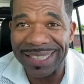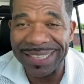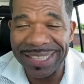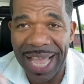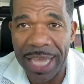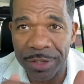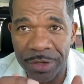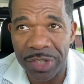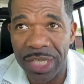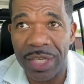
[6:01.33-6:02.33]
entire
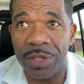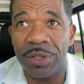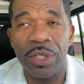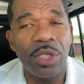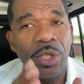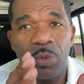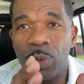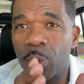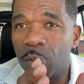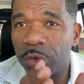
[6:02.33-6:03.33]
year,
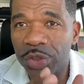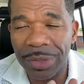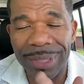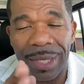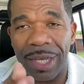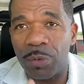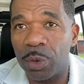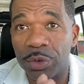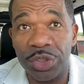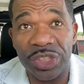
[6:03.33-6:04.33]
will
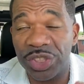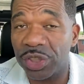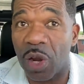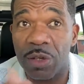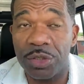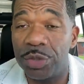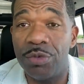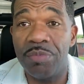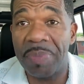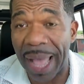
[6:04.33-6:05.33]
just start
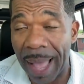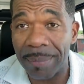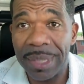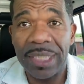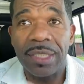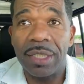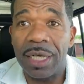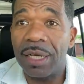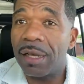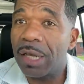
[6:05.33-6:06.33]
to pop.
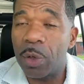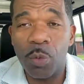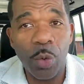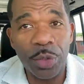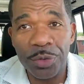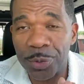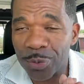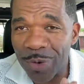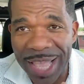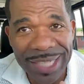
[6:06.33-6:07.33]
Where the
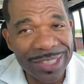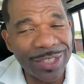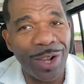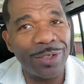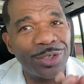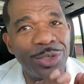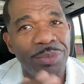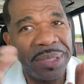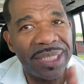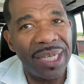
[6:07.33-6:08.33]
red starts to
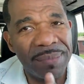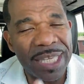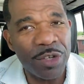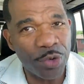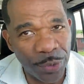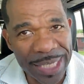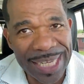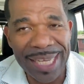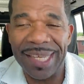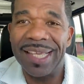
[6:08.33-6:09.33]
becoming
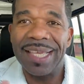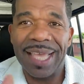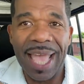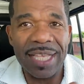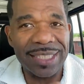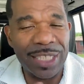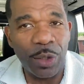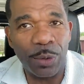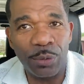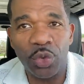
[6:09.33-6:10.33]
green as it
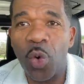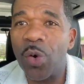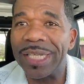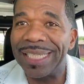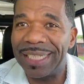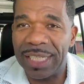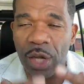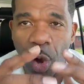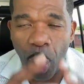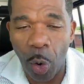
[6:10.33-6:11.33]
goes on. And in
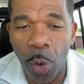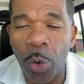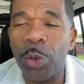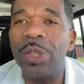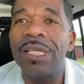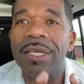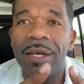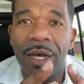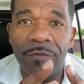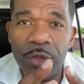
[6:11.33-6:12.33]
all
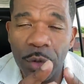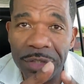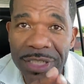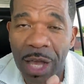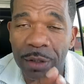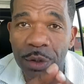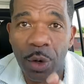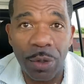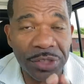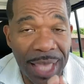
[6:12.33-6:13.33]
of your dollar
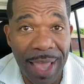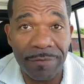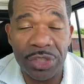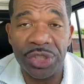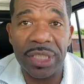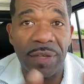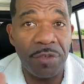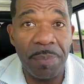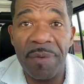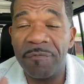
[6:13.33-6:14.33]
cost averaging, if
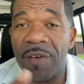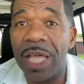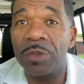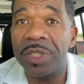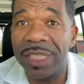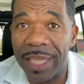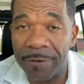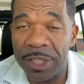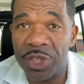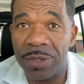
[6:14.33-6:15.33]
you've been following the
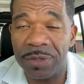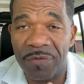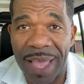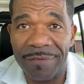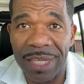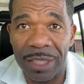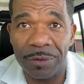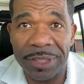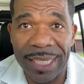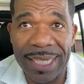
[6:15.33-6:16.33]
Larry Jones
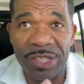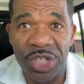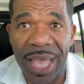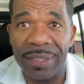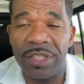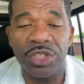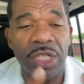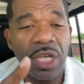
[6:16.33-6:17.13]
$5 a day challenge,